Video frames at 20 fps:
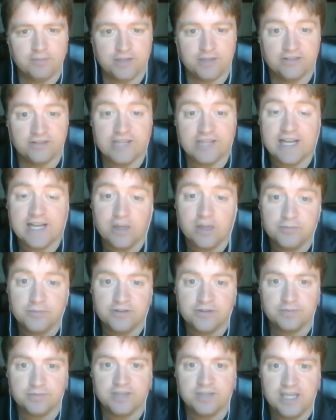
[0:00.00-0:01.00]
because that helps
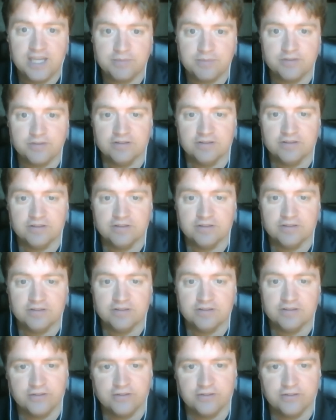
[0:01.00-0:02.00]
them keep the
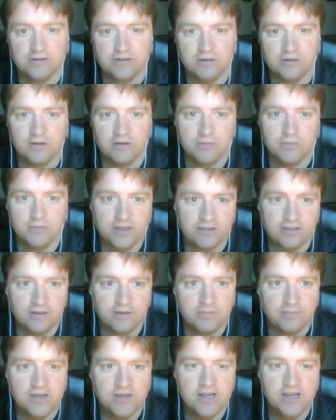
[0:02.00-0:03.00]
liberals along
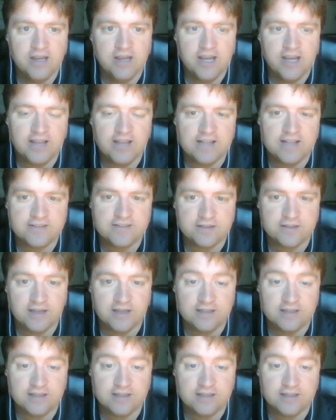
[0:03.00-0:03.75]
with them, and that's,